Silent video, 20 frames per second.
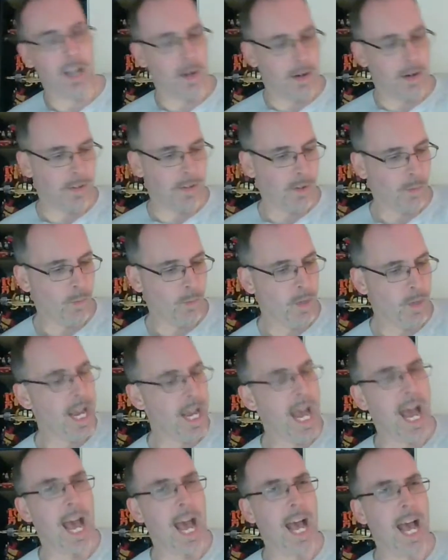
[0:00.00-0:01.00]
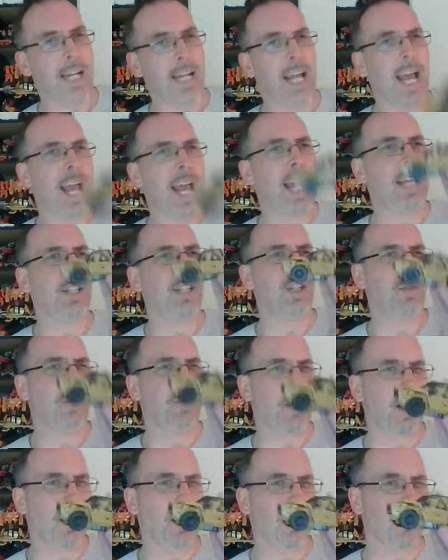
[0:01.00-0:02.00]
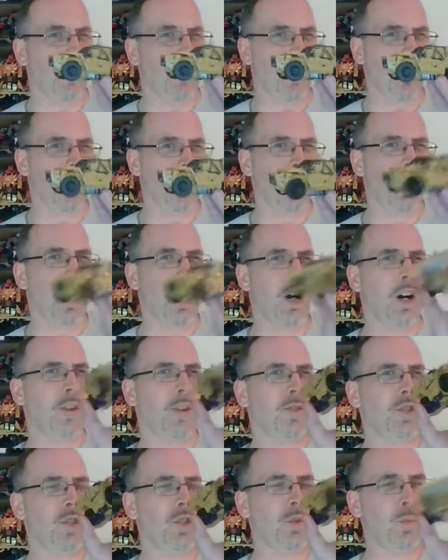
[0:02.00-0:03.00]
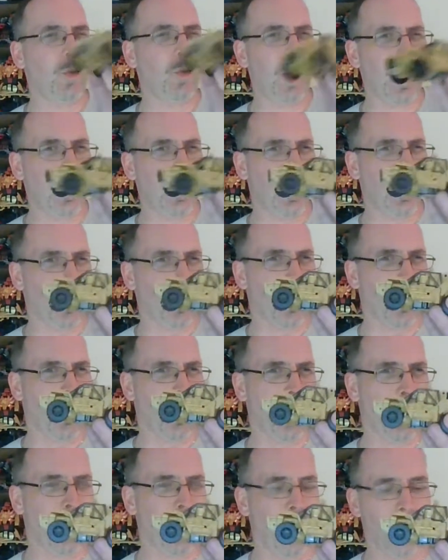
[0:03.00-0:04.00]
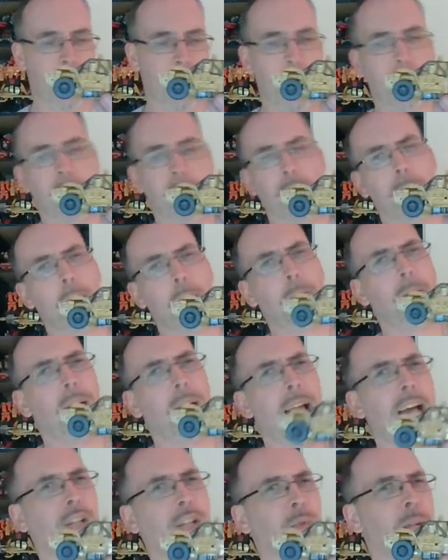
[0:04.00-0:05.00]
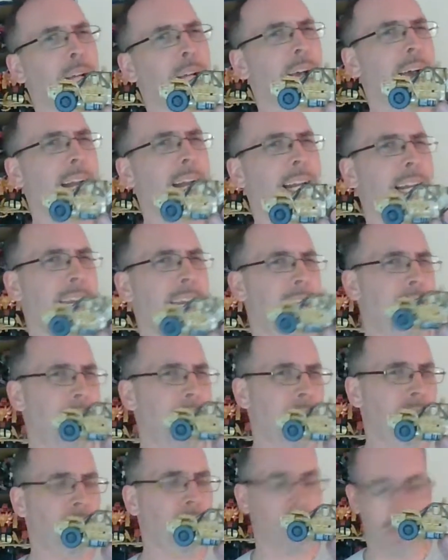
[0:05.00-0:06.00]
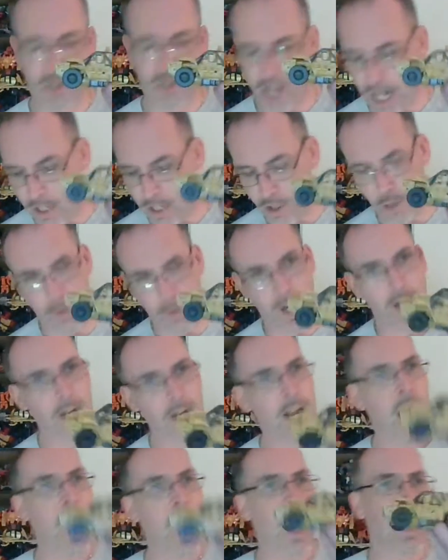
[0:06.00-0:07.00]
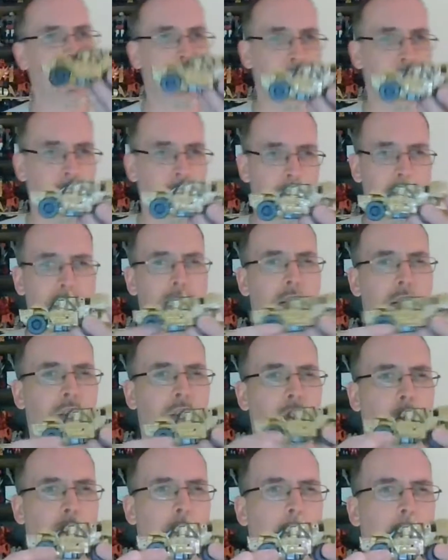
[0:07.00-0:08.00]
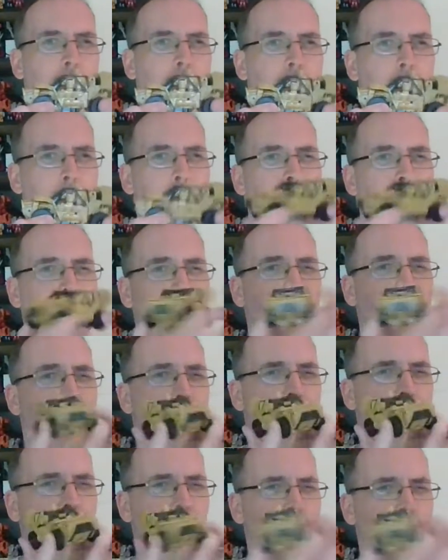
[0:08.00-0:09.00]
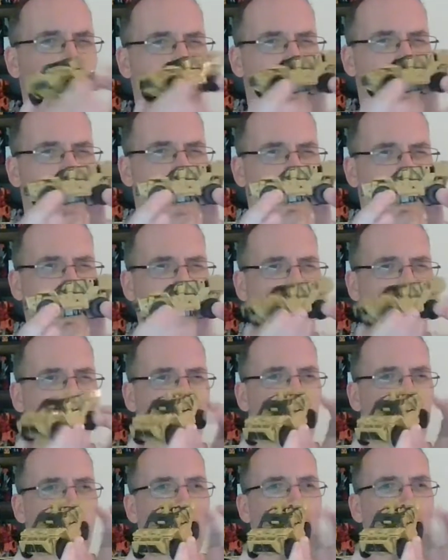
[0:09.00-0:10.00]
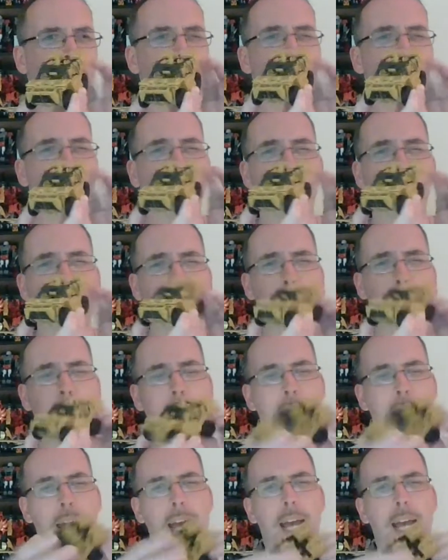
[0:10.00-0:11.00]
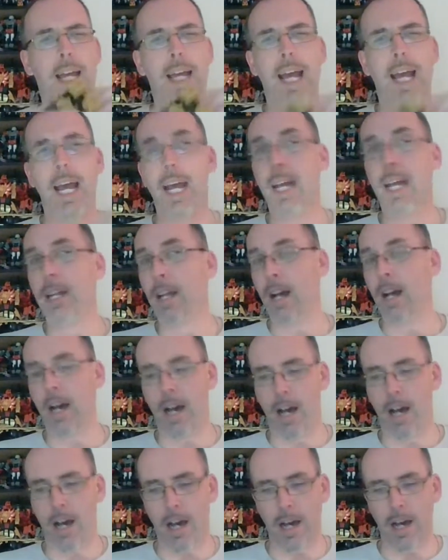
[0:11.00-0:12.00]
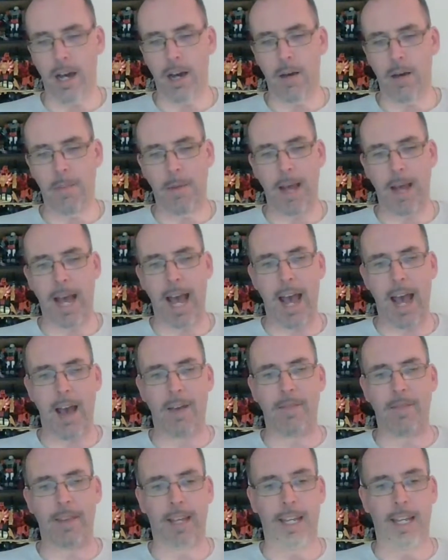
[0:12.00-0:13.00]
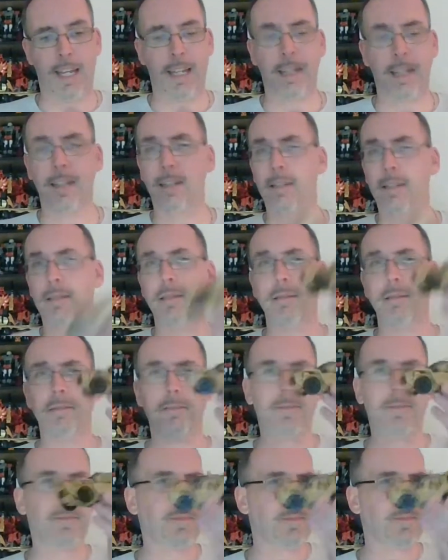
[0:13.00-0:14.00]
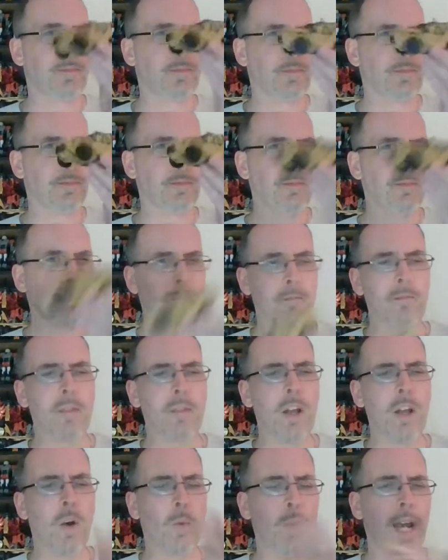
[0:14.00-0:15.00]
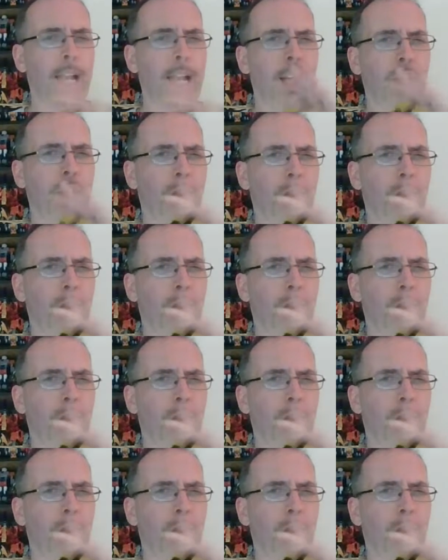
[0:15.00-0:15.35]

however, we had a spare version of Swindle. Now, if you remember last week, I had a little head for Jaguar. This is going to become another version of Jaguar. We may end up having a way